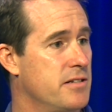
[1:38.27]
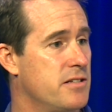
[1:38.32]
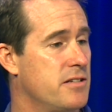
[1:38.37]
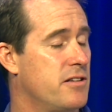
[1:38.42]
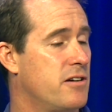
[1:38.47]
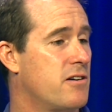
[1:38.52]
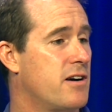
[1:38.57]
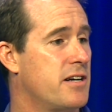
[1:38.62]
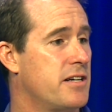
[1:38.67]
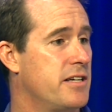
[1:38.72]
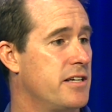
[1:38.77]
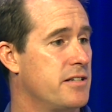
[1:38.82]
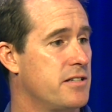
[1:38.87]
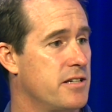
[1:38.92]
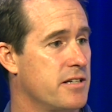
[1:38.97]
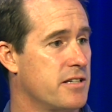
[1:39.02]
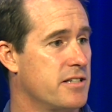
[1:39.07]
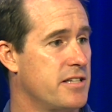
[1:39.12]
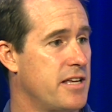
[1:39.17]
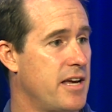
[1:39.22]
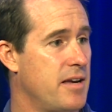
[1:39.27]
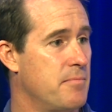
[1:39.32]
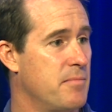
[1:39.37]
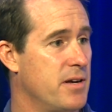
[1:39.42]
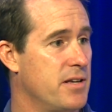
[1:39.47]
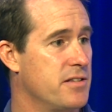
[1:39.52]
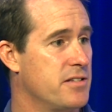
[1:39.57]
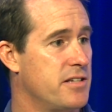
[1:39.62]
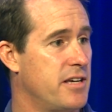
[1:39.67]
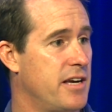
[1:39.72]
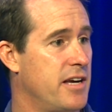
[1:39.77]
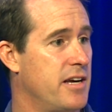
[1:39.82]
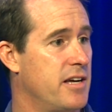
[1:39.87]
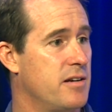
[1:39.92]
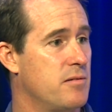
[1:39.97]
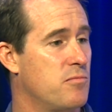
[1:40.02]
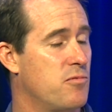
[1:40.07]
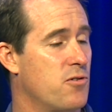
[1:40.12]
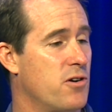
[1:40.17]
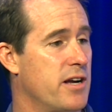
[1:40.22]
and their artistic statements
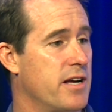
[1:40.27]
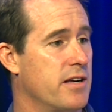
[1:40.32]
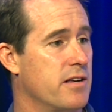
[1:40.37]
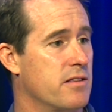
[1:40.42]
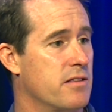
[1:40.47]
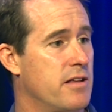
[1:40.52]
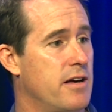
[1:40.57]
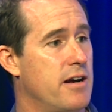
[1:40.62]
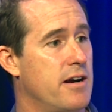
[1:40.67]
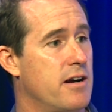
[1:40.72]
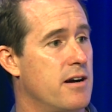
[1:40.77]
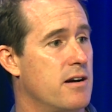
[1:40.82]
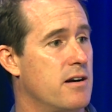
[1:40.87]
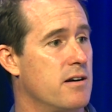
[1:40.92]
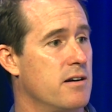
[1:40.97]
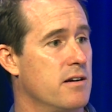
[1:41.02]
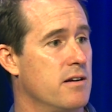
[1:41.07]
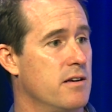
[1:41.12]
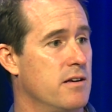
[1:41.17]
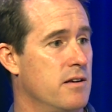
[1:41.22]
and bring their